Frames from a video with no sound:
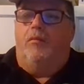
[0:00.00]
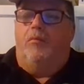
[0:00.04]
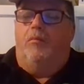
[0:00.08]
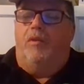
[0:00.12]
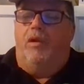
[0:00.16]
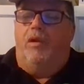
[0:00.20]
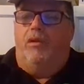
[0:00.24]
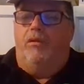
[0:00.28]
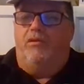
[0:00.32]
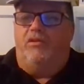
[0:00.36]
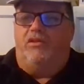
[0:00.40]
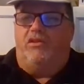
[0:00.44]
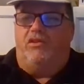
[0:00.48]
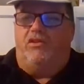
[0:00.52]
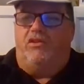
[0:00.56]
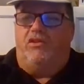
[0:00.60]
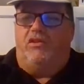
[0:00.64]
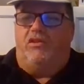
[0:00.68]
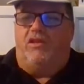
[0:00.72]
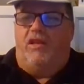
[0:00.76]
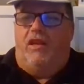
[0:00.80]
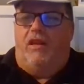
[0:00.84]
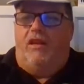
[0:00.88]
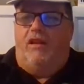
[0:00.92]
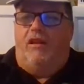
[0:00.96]
Blues has
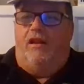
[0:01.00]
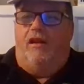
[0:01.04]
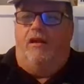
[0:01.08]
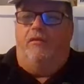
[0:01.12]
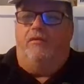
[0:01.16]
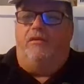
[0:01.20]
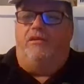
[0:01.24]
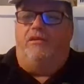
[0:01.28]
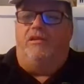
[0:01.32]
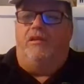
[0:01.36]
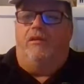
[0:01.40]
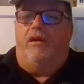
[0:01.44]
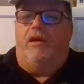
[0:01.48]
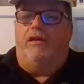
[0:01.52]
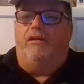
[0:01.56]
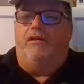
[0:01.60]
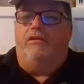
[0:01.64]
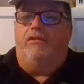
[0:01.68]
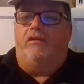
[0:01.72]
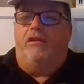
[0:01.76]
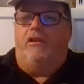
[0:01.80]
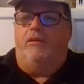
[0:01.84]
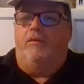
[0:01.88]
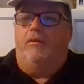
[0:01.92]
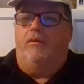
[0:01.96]
just said hello to
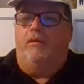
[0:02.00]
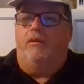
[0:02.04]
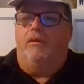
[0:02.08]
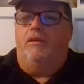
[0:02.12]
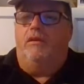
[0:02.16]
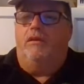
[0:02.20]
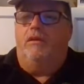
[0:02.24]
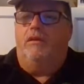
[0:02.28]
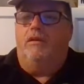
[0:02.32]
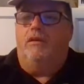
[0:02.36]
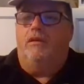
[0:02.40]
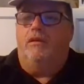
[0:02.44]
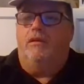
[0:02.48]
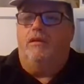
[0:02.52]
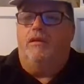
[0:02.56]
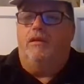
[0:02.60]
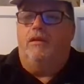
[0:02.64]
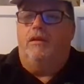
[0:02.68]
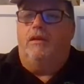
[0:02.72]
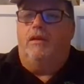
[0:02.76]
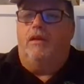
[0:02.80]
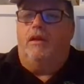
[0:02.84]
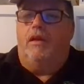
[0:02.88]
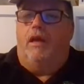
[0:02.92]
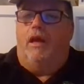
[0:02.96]
Andrew,
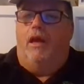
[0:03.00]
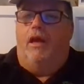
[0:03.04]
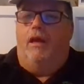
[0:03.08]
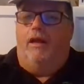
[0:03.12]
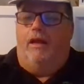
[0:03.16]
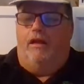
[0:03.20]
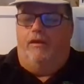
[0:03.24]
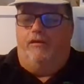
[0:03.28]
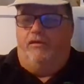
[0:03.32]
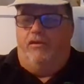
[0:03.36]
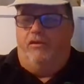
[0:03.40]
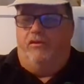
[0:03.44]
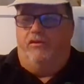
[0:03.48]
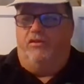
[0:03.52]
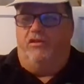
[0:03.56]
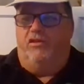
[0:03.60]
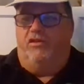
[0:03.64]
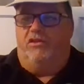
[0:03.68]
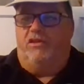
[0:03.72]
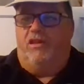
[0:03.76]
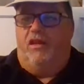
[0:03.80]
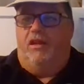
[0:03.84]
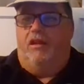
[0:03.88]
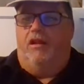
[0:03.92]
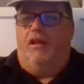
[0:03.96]
and Andrew's
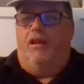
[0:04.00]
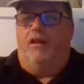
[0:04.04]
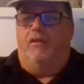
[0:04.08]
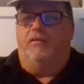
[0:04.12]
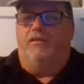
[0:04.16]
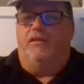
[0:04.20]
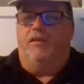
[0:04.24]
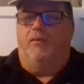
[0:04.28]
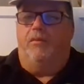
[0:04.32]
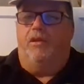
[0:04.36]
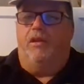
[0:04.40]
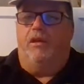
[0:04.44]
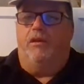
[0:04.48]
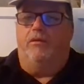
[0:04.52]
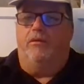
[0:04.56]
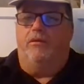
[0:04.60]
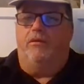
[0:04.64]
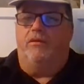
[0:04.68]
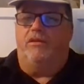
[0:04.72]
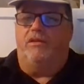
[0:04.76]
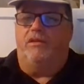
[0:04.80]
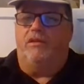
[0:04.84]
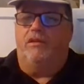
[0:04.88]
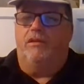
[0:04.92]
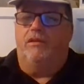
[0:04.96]
just said hello to
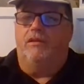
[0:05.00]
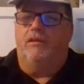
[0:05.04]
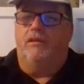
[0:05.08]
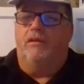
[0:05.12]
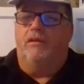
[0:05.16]
Blues.